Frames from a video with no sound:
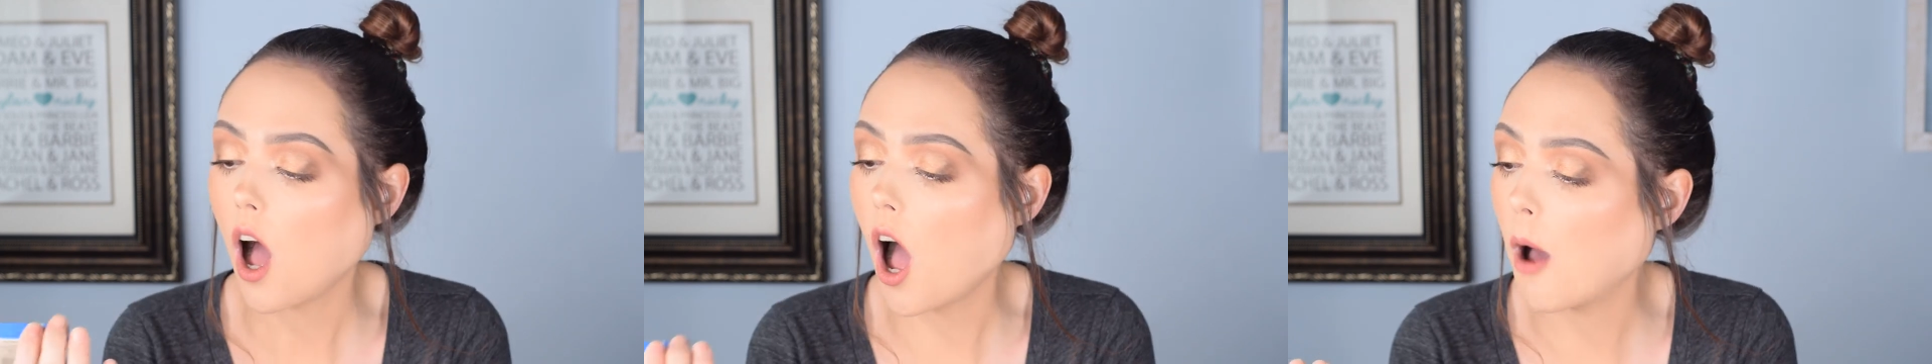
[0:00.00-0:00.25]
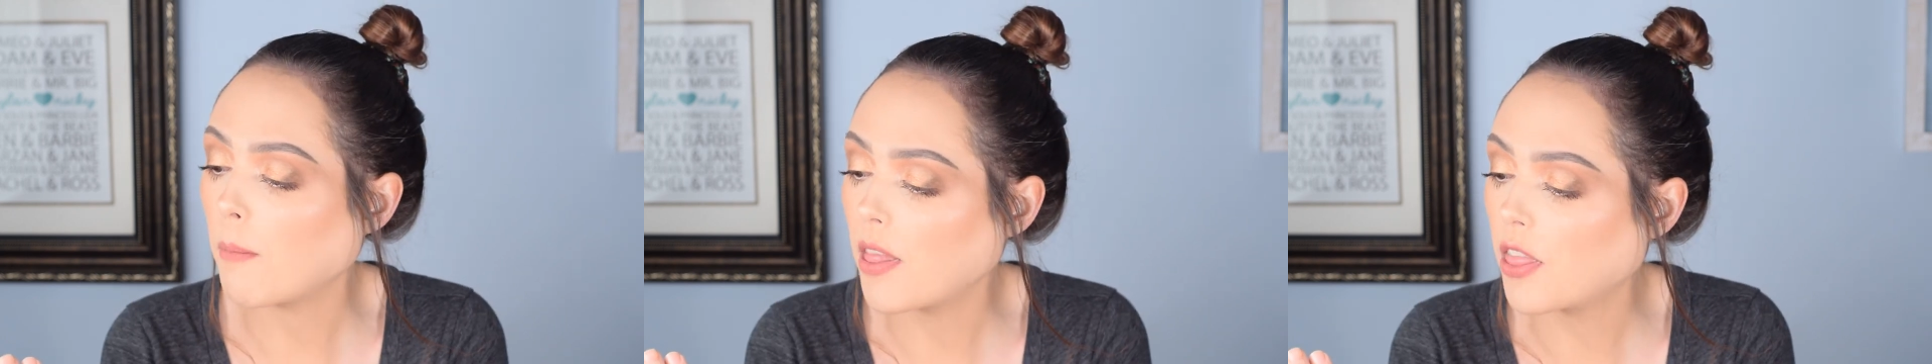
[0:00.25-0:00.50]

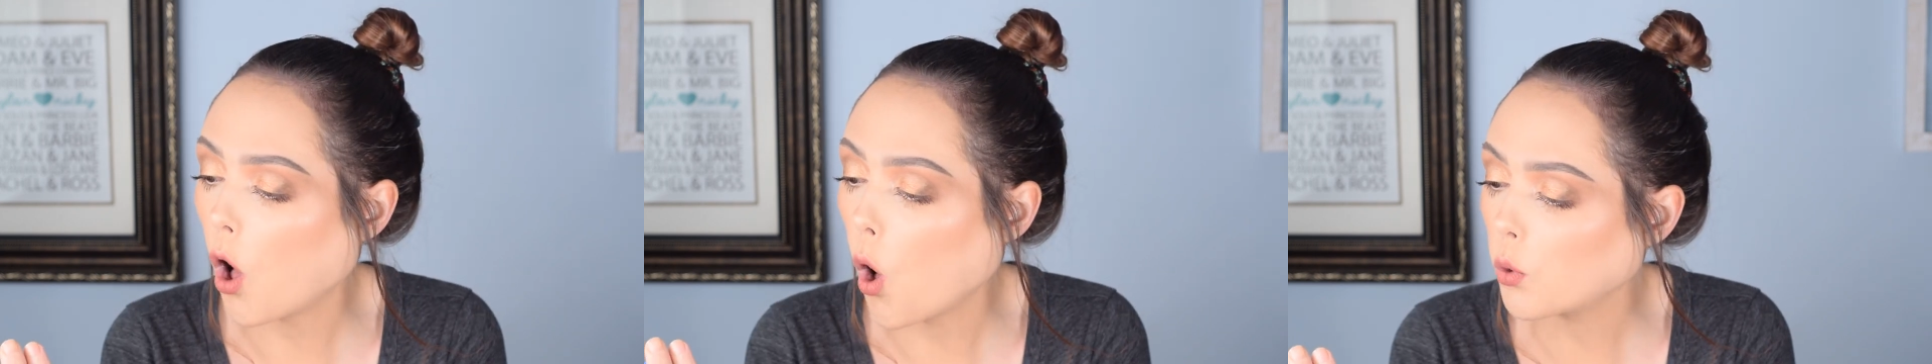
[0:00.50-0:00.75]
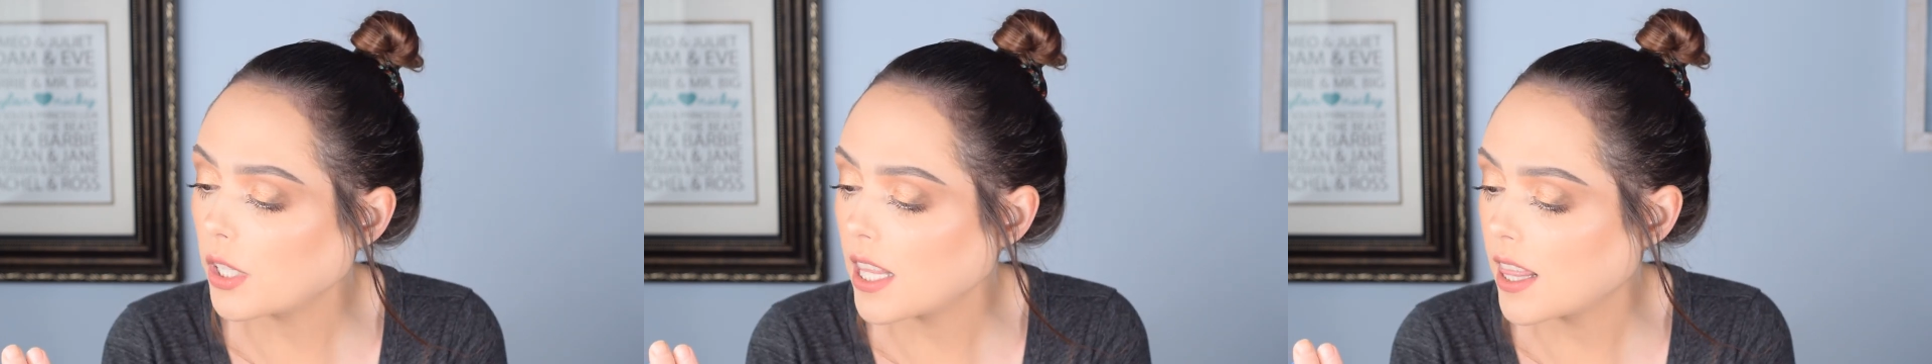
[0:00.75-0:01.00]
Um, the
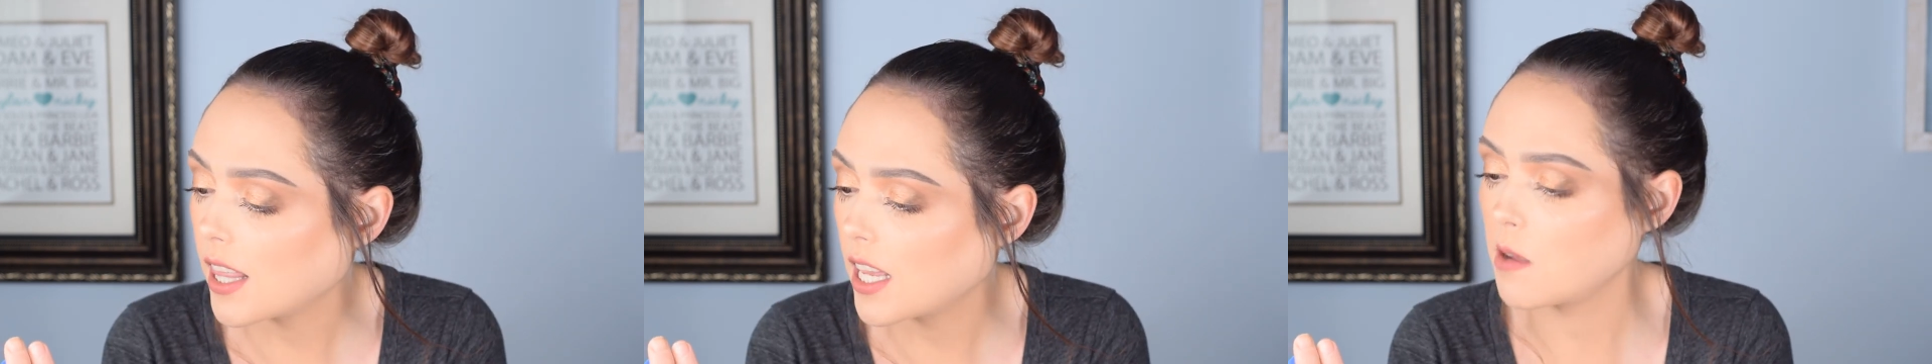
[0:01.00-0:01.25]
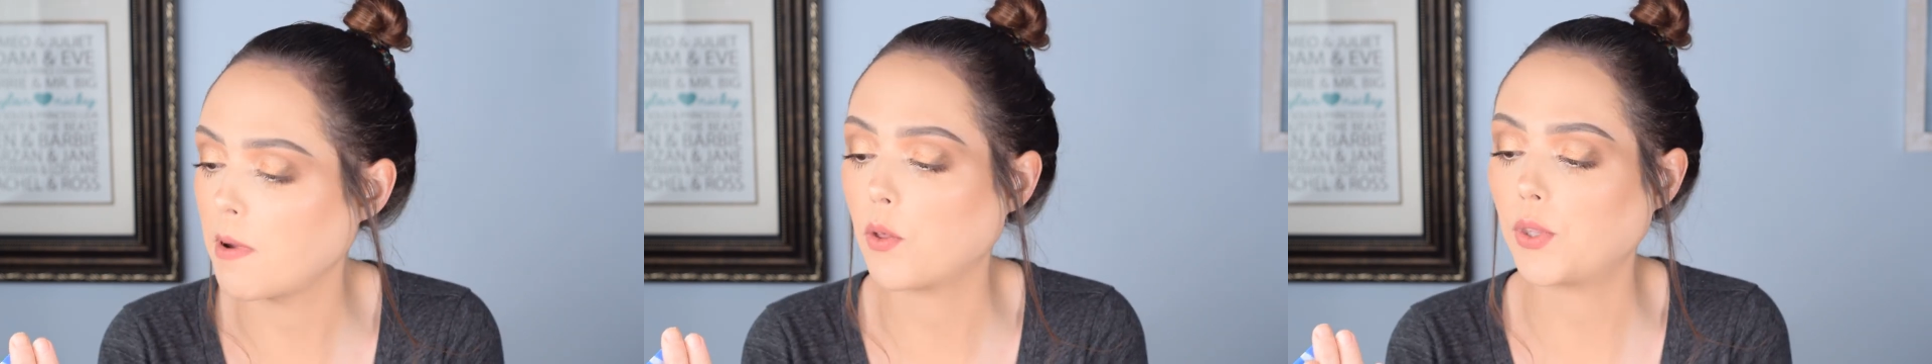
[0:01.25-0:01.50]
only
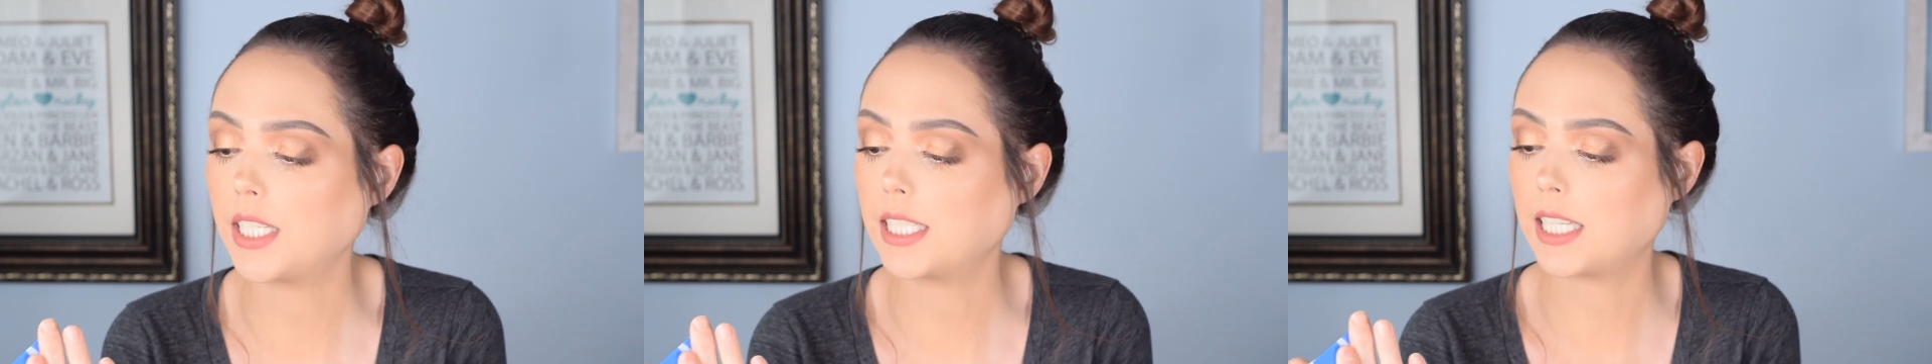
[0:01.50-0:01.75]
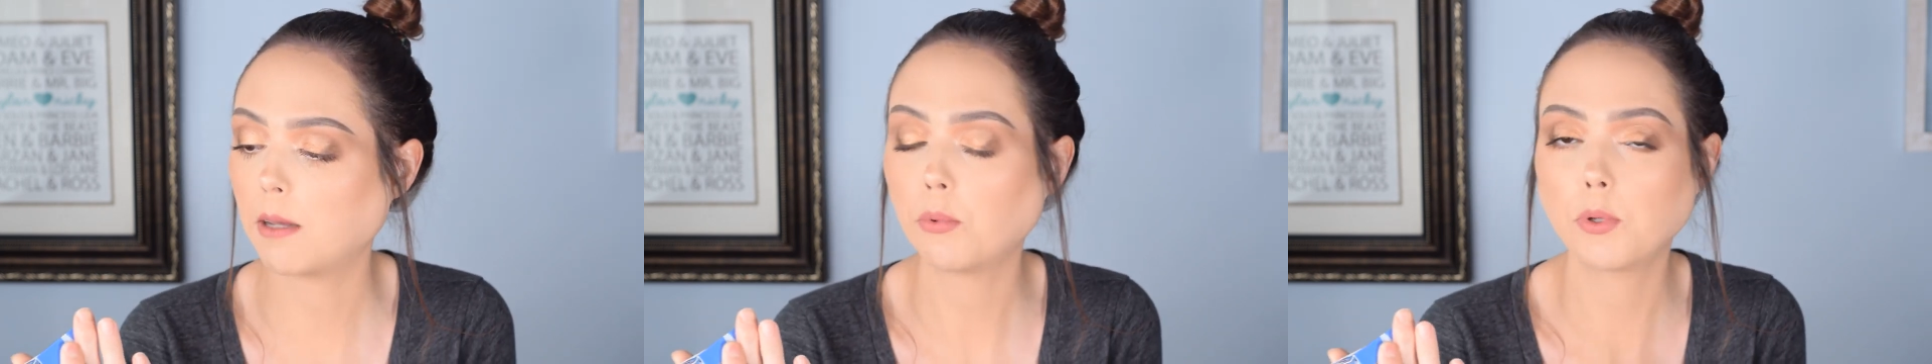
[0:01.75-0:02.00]
thing about these
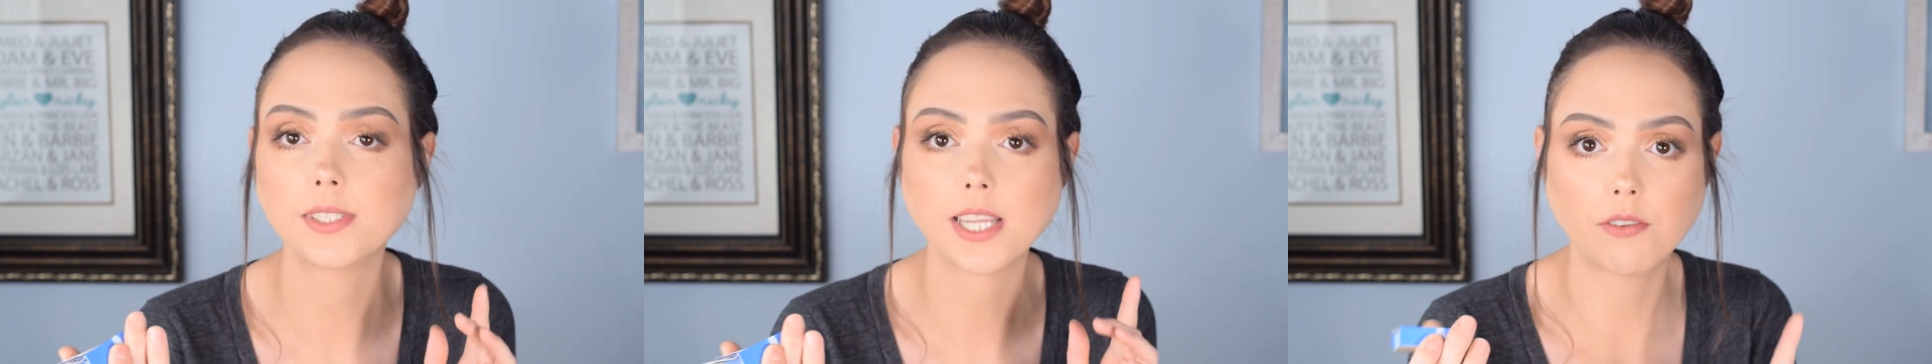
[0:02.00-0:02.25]
samples,